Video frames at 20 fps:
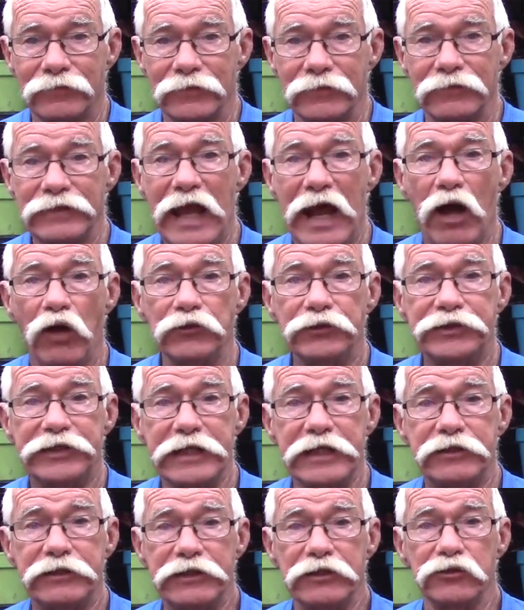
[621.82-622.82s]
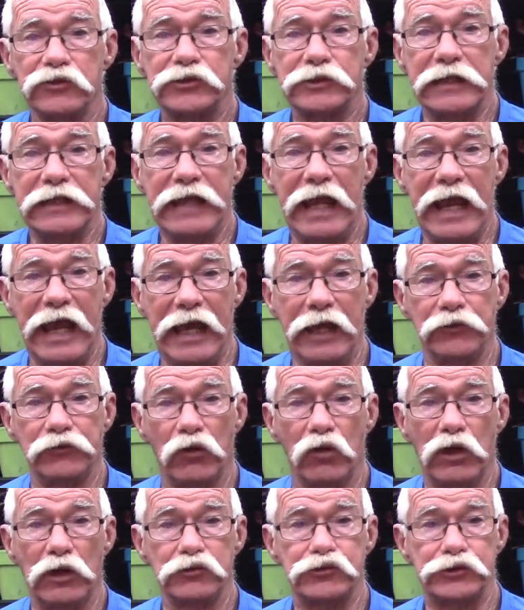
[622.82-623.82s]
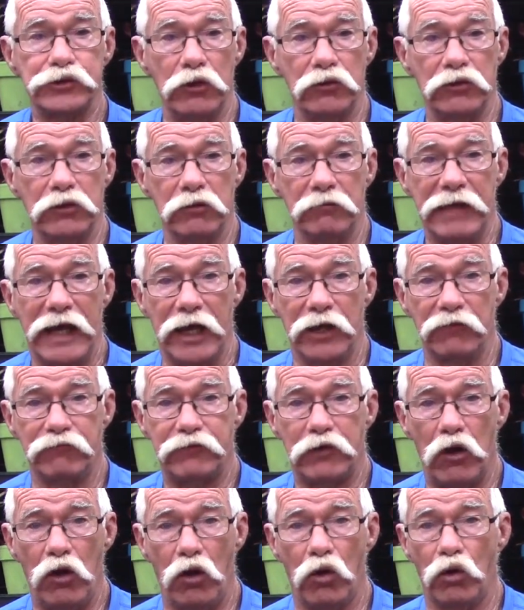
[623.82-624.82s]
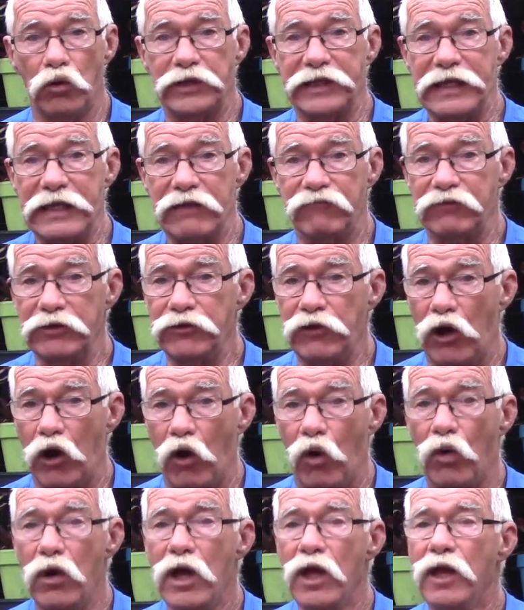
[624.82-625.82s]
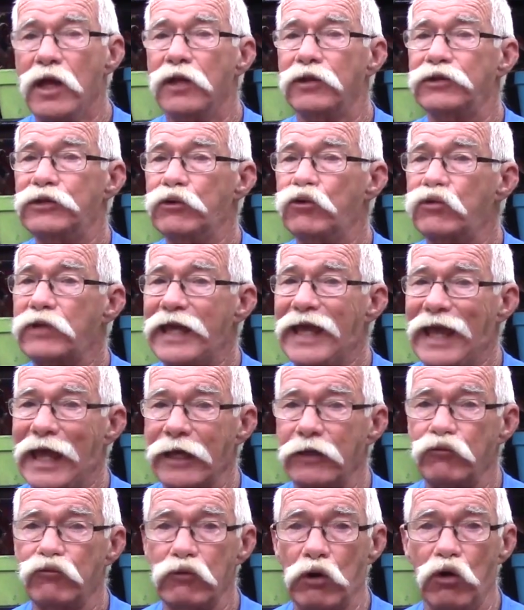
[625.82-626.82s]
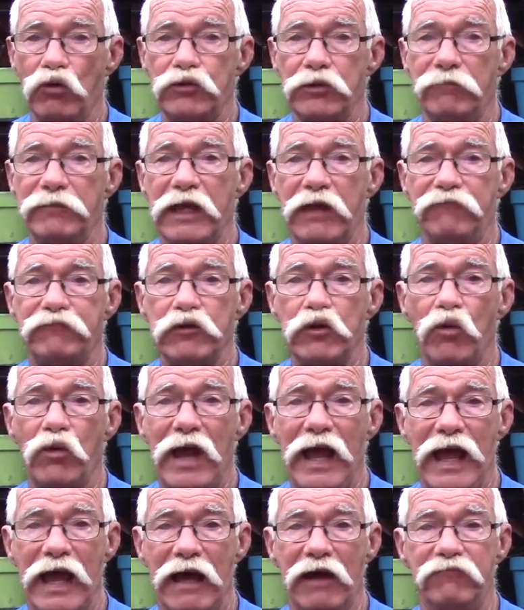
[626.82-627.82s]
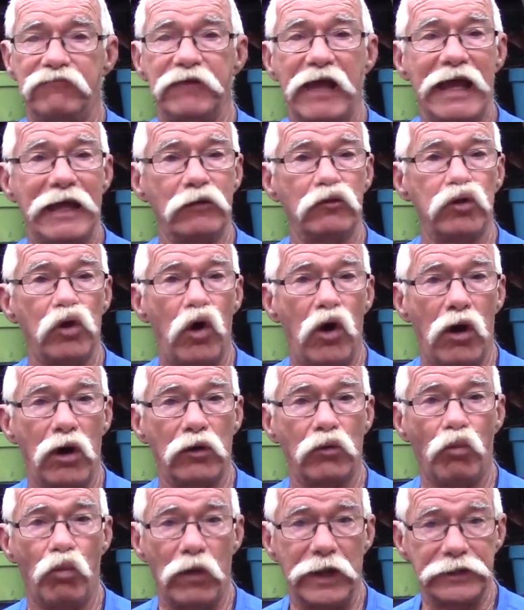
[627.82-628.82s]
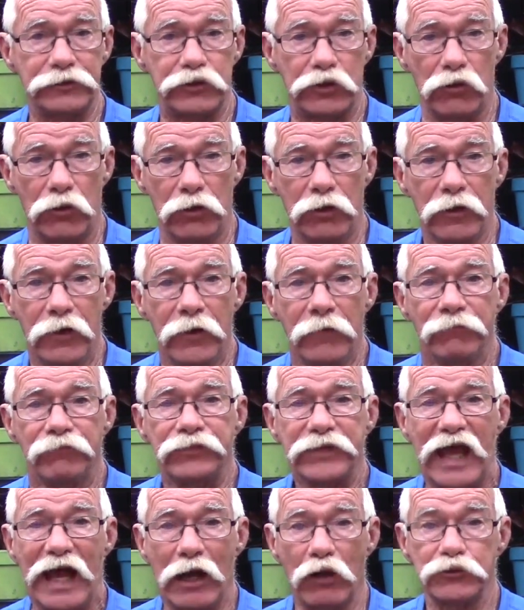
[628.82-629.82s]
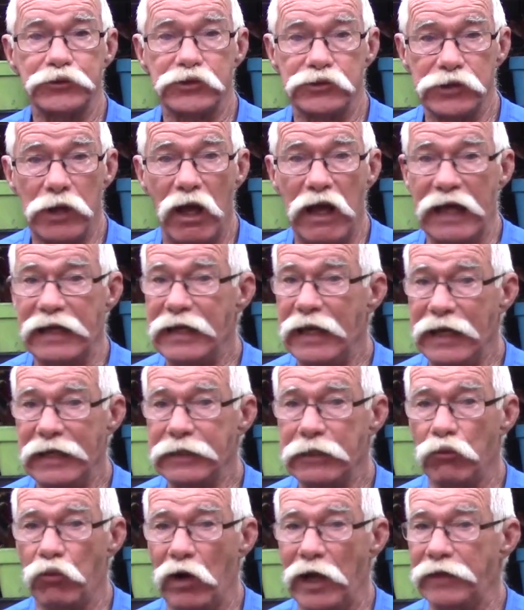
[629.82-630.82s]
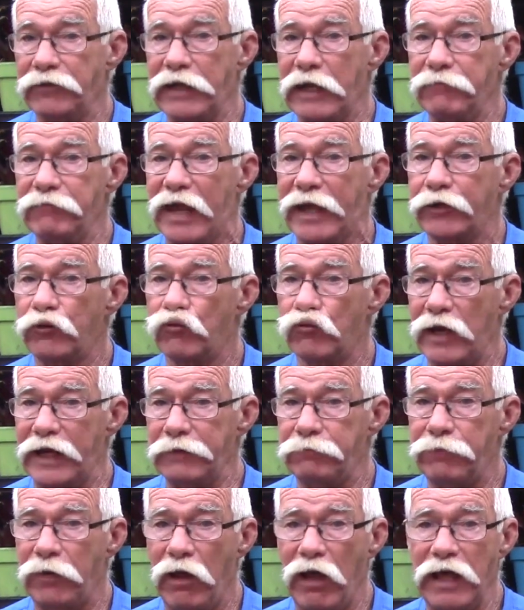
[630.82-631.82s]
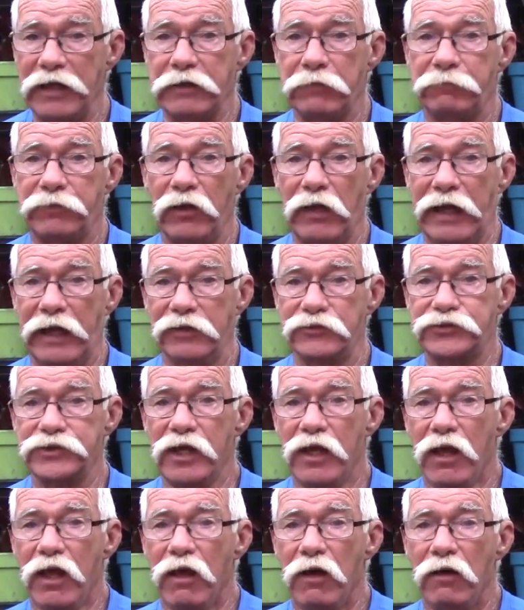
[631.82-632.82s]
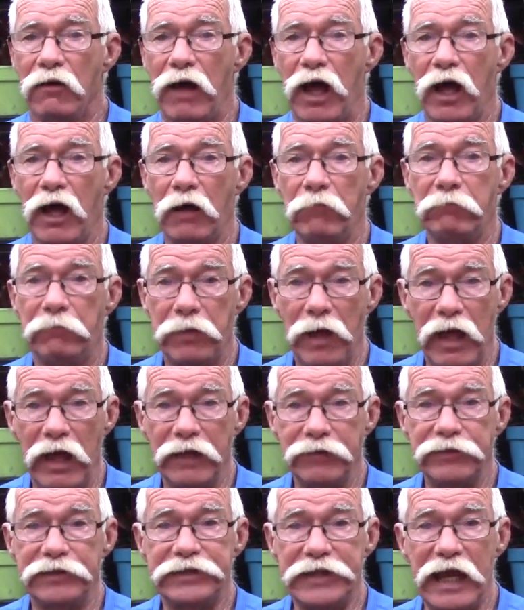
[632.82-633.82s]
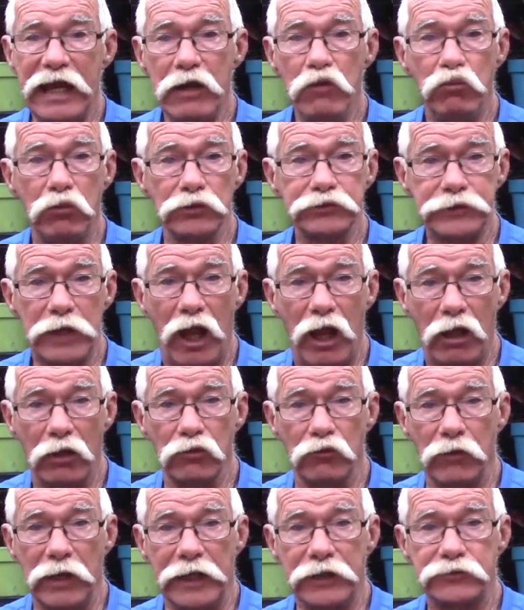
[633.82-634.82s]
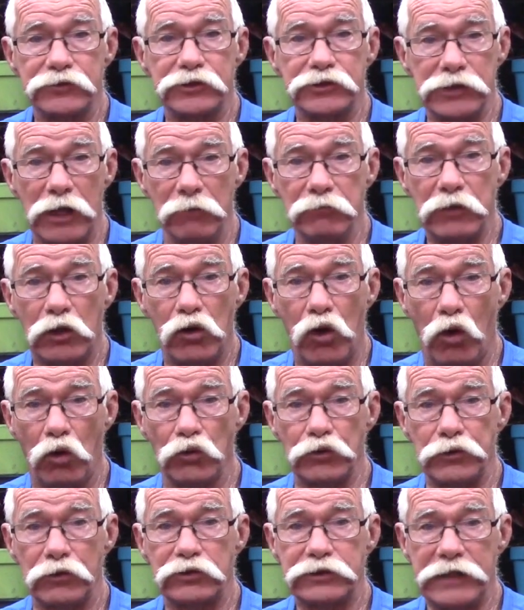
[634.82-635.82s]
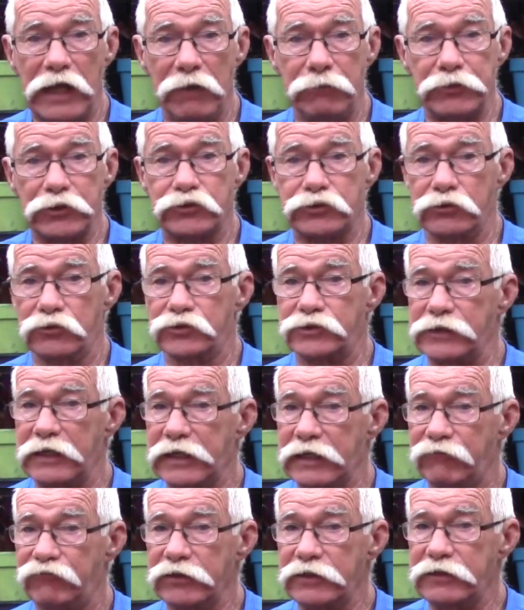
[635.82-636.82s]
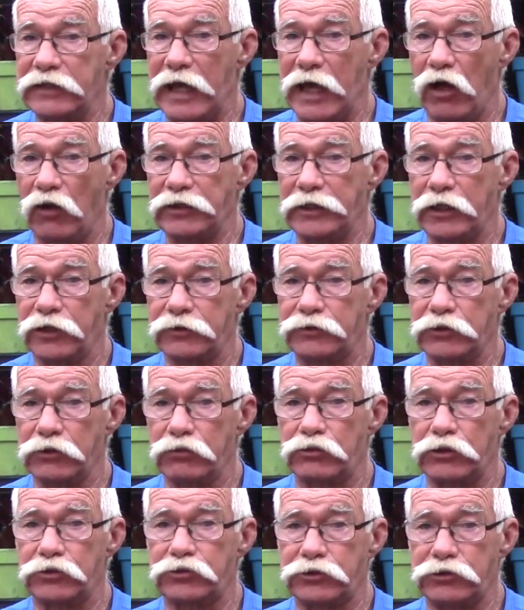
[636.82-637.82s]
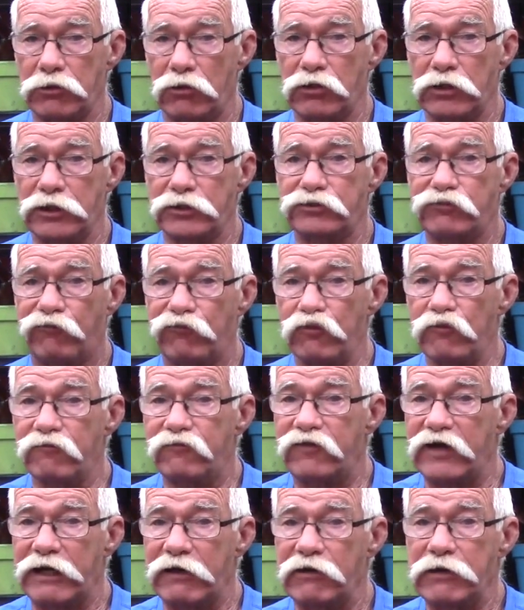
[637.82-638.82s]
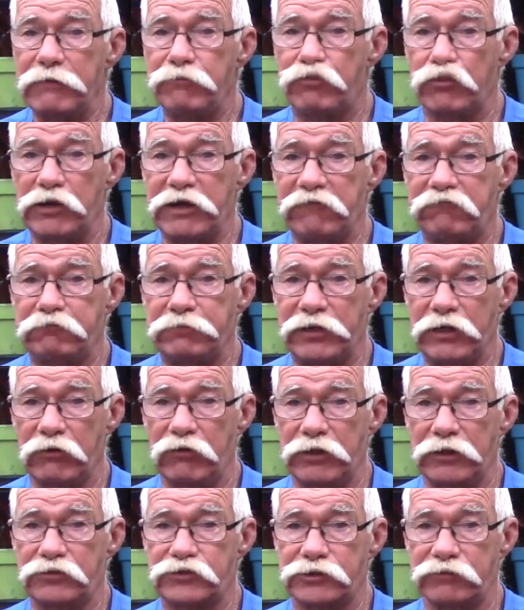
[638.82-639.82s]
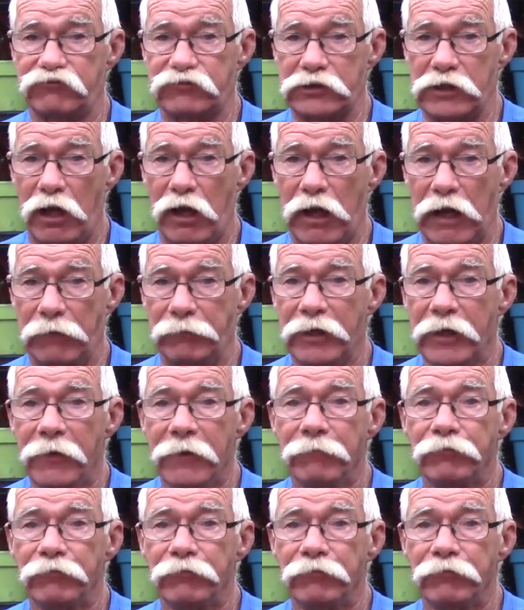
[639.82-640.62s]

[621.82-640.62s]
Now, Dyckias can handle a certain amount of cold, even though you can't grow them if you have a long winter outside anyway. They make great potted plants, but they will tolerate some colder temperatures, even down into the 30s for very brief periods of time.